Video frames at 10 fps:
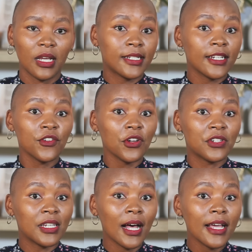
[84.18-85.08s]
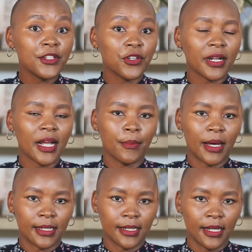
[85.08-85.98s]
It did not die during
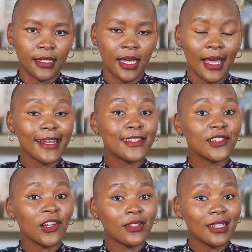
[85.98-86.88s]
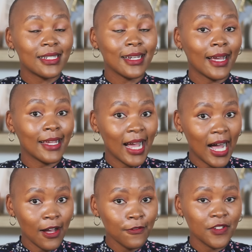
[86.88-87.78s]
apartheid, it started dying
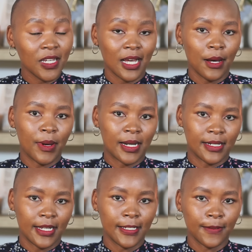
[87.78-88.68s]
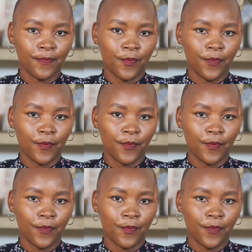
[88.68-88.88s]
after apartheid.